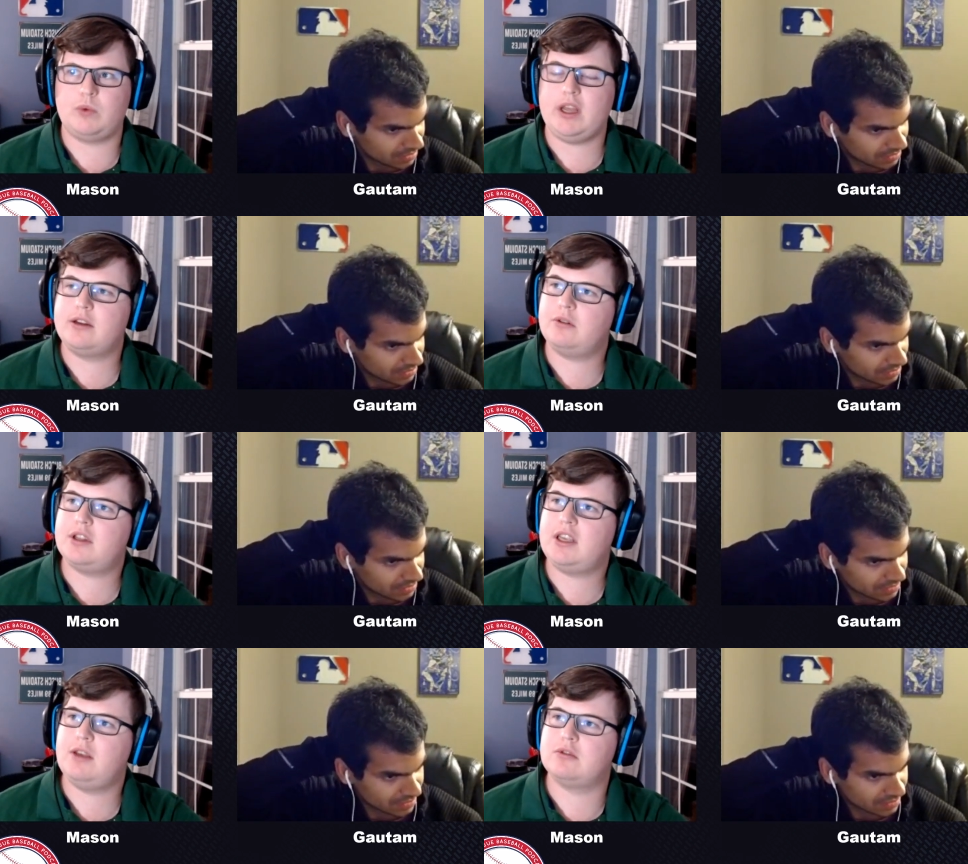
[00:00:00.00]
Speaker 1: I don't
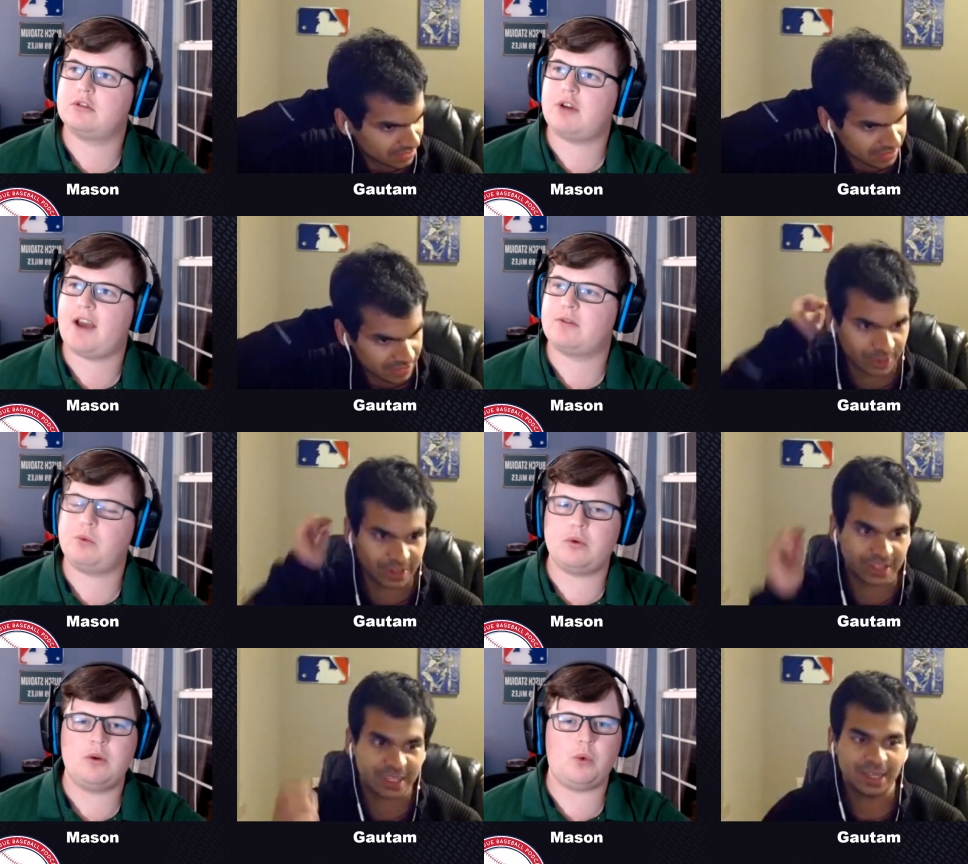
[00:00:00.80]
think he was a draft. Well,
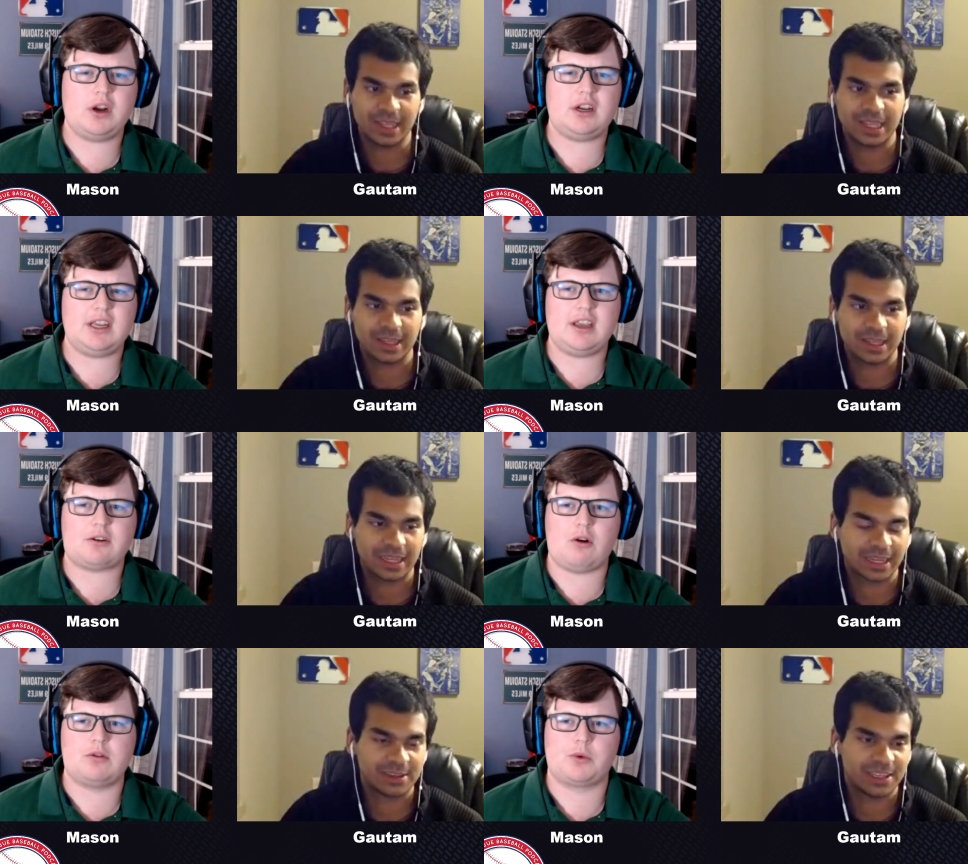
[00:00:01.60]
Where
Speaker 2: he, did he get
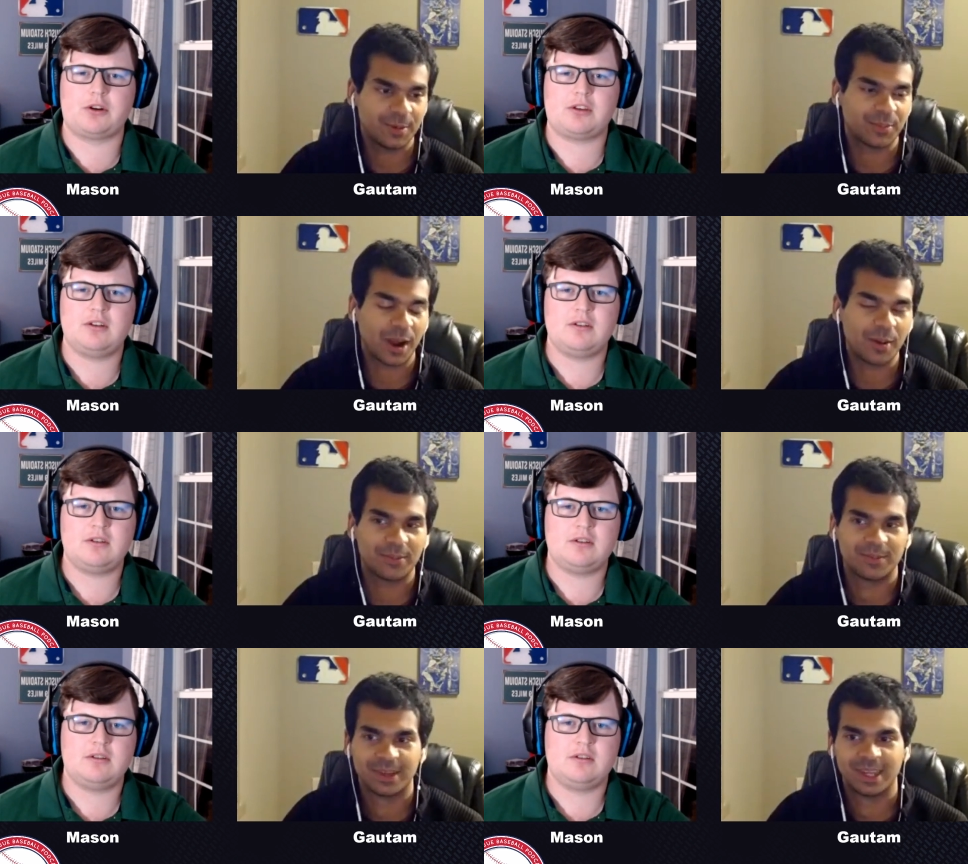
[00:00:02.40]
Cronenworth? He
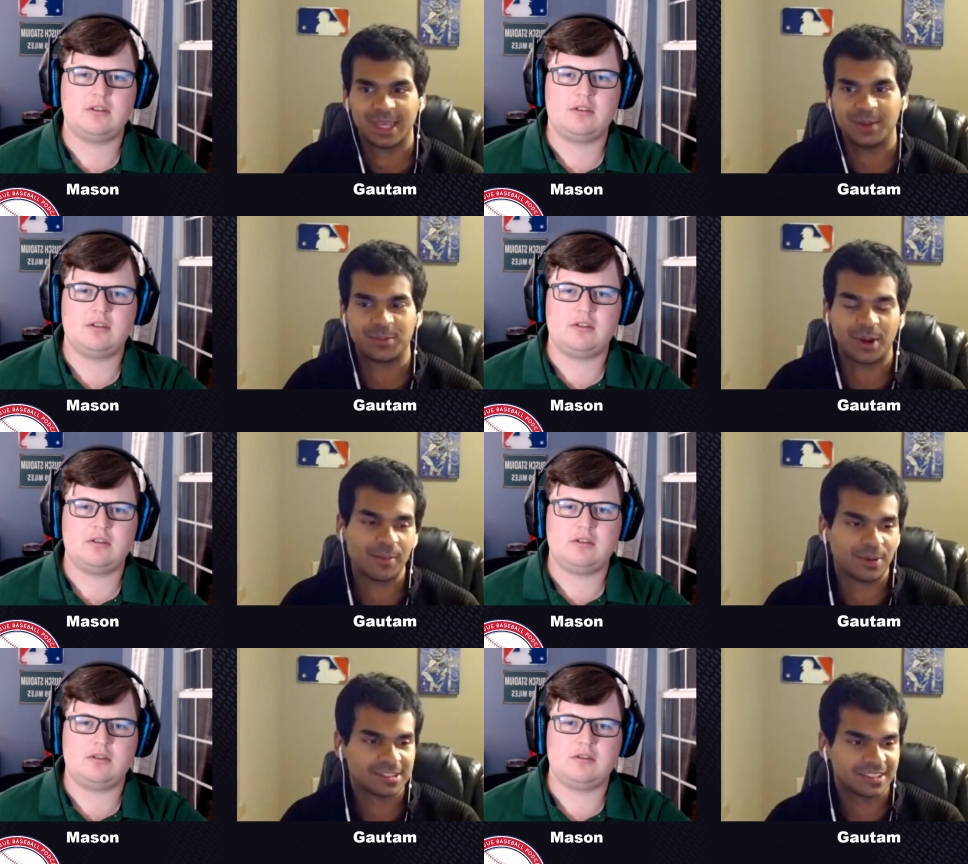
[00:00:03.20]
brought he
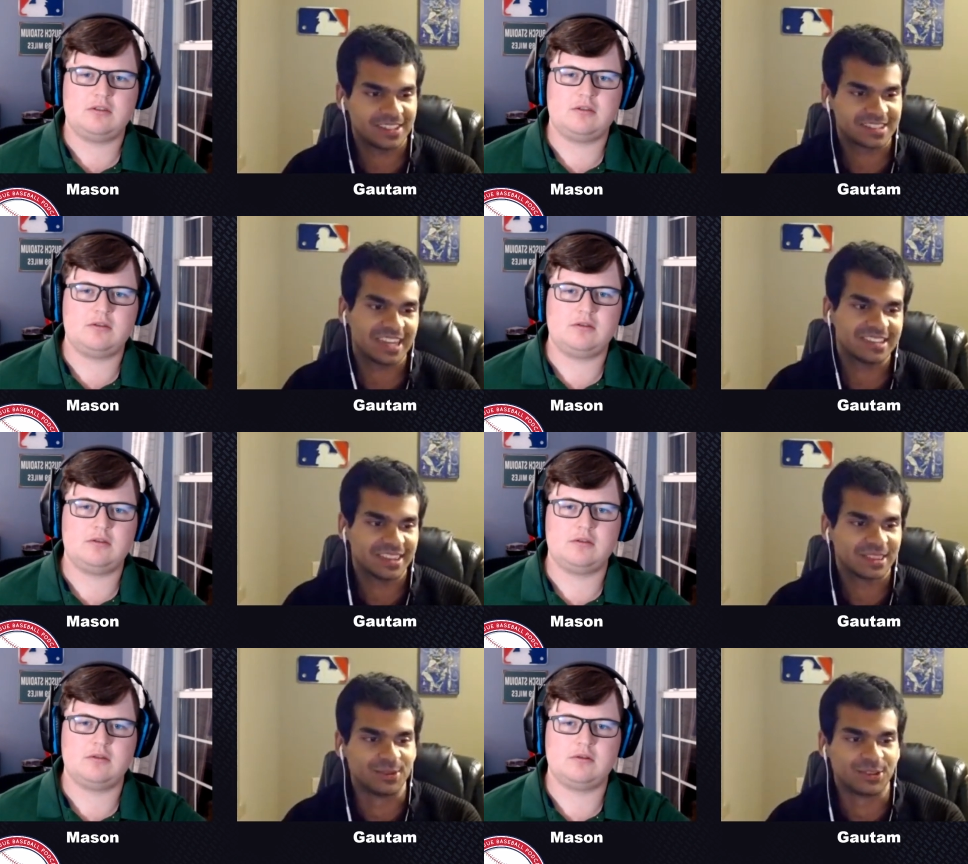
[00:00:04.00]
brought most of these guys
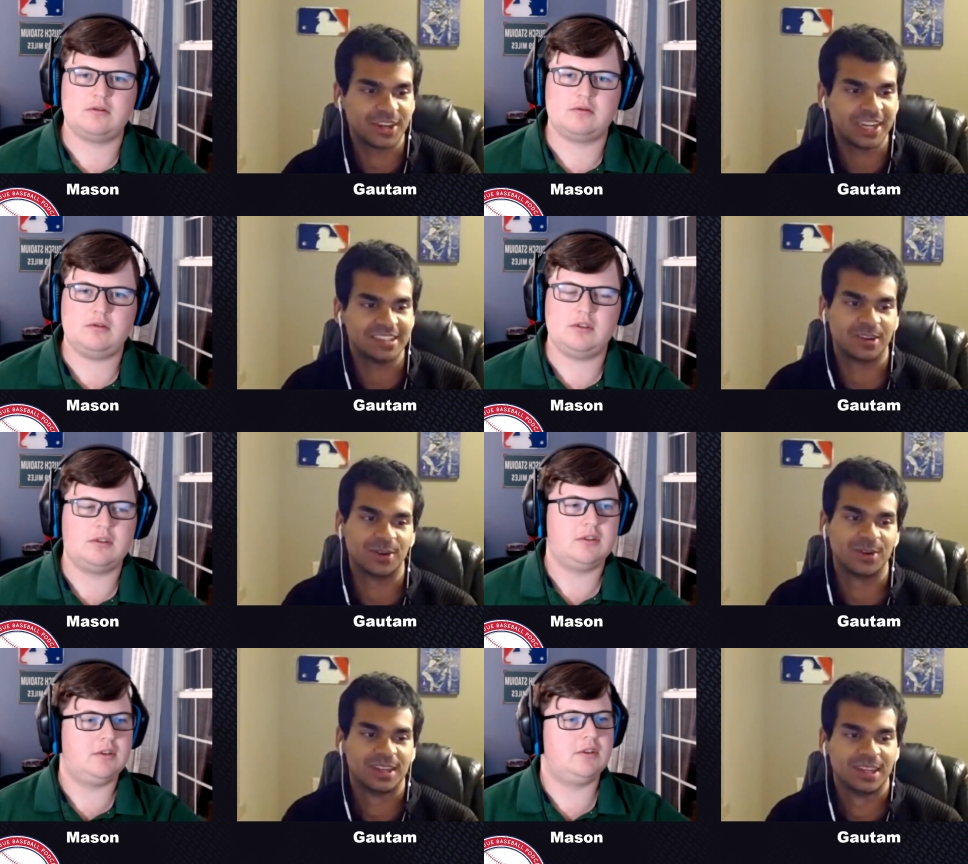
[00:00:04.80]
in through trade.
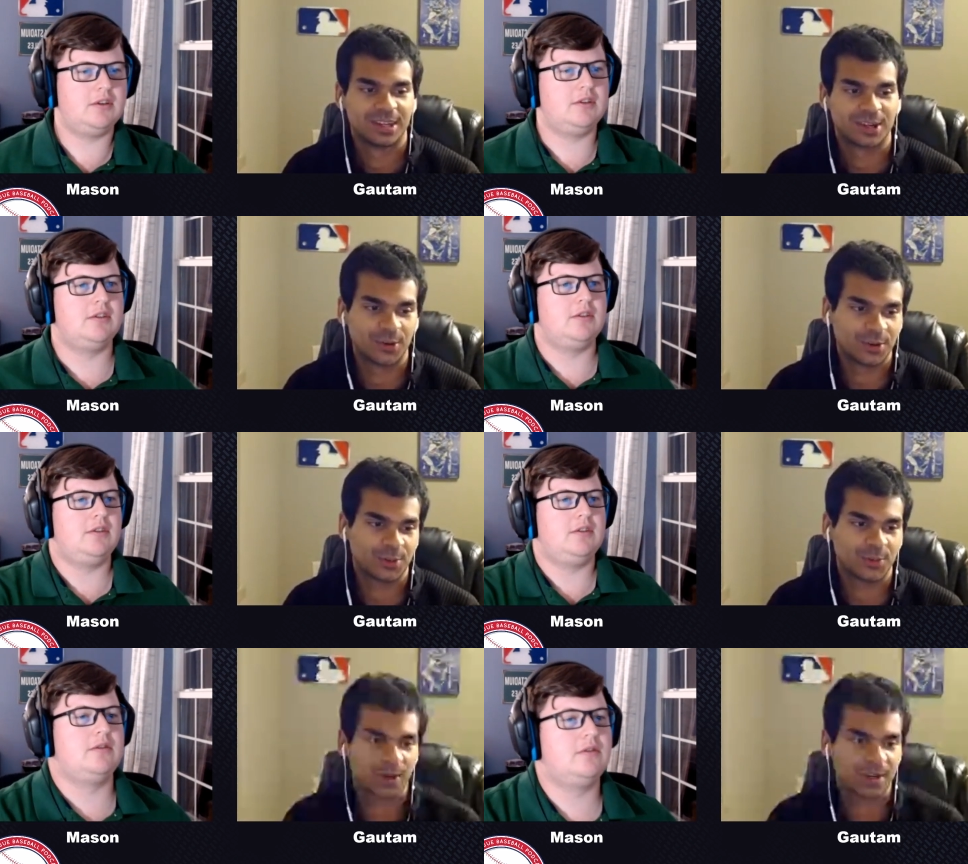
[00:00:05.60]
So
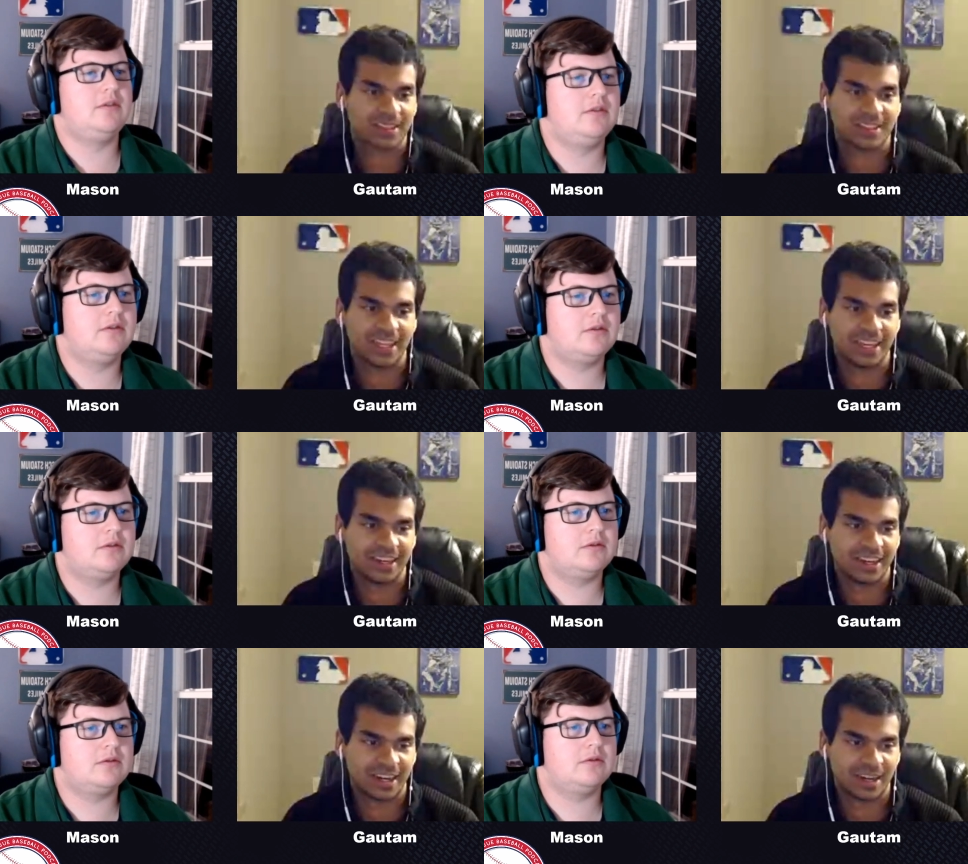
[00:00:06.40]
Cronenworth
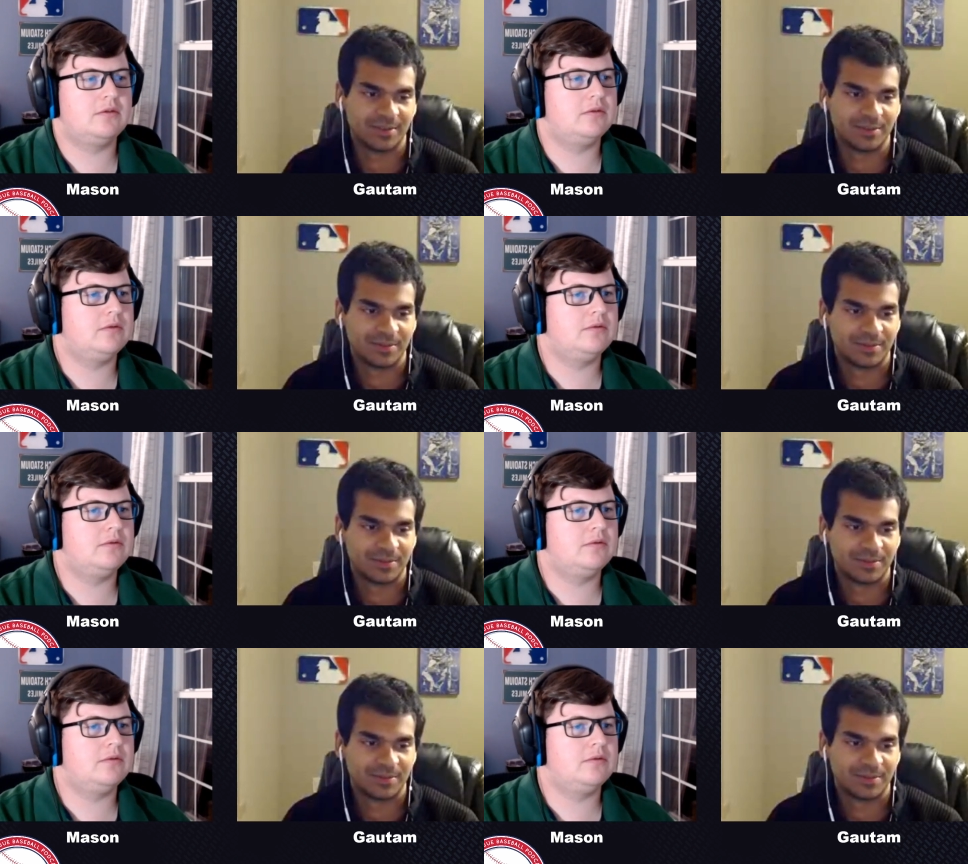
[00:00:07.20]
and uh,